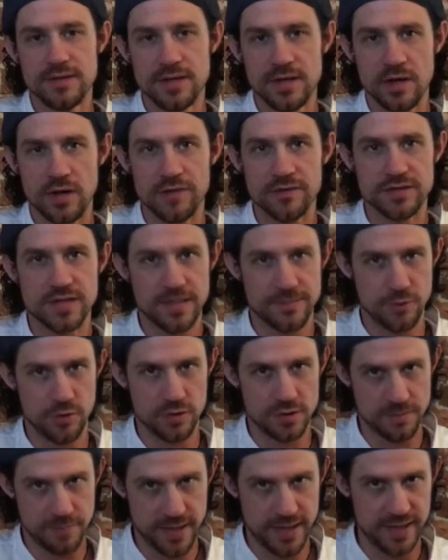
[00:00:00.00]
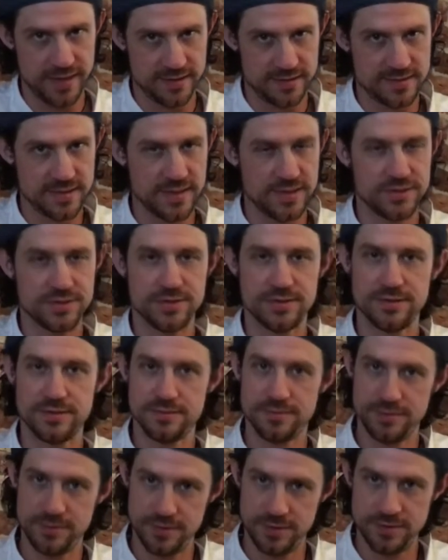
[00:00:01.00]
you know, every time you're on the baking
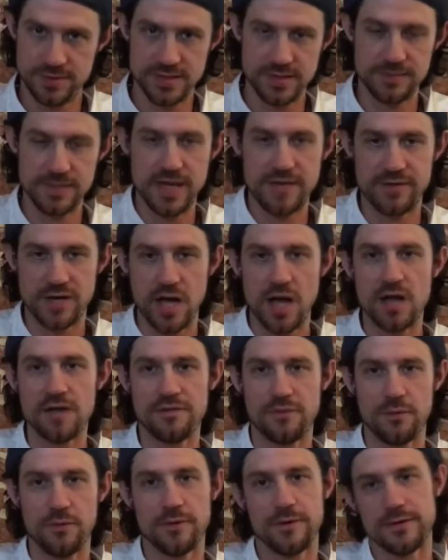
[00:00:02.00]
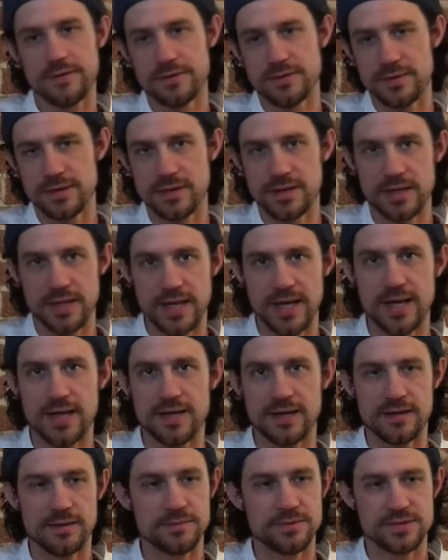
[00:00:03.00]
station, you seem to have an eye for it. And
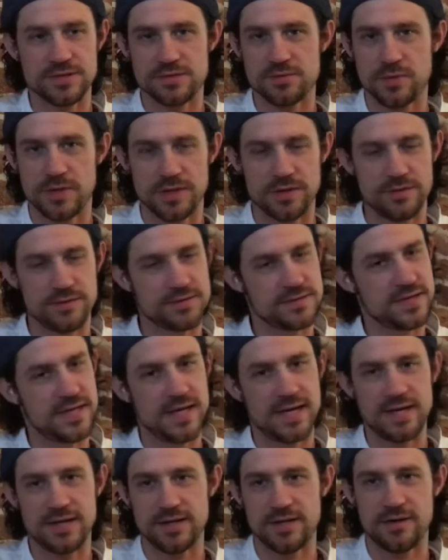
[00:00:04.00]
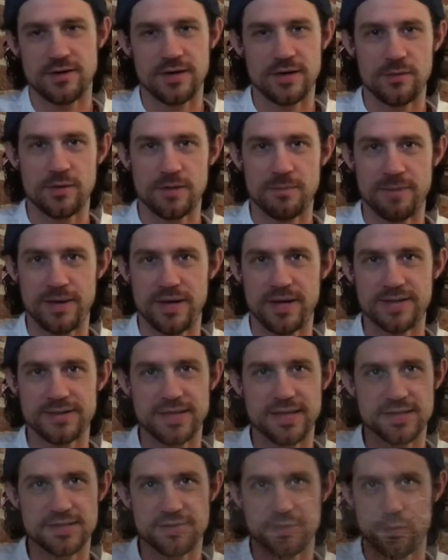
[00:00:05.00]
again, it was just one of those, nah, you know, I don't want to
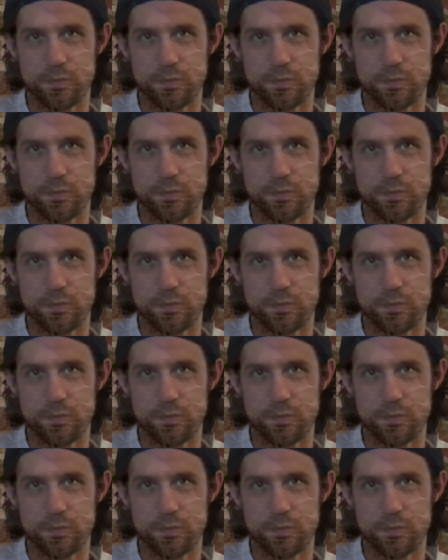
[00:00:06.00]
bake, that's